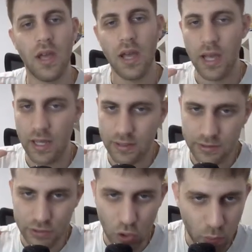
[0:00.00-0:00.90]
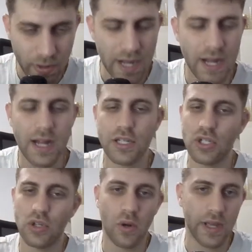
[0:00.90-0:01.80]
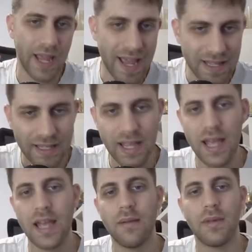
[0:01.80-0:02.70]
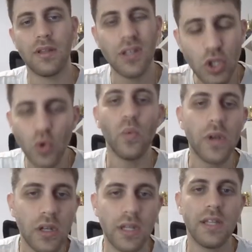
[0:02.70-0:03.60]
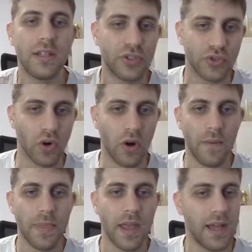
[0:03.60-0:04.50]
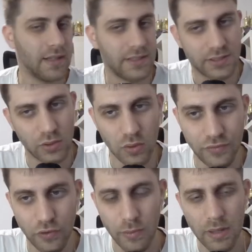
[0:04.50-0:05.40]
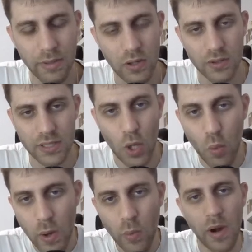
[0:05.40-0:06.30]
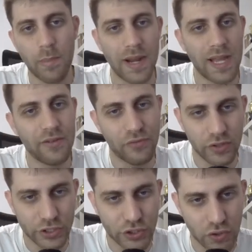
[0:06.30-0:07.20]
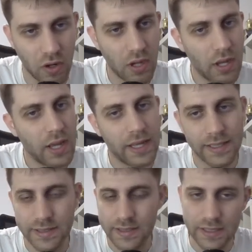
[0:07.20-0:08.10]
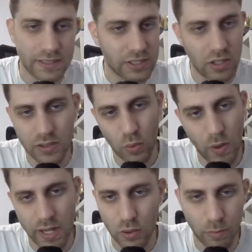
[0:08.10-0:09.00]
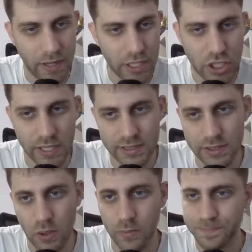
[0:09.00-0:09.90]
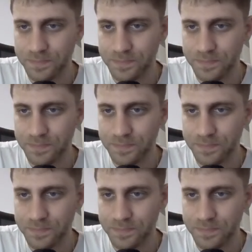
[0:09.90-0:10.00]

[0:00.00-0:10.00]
and so much, you know, like end game, and you will need the draw, and it's good for me, because when we are playing for a draw, it's not the way to play chess. So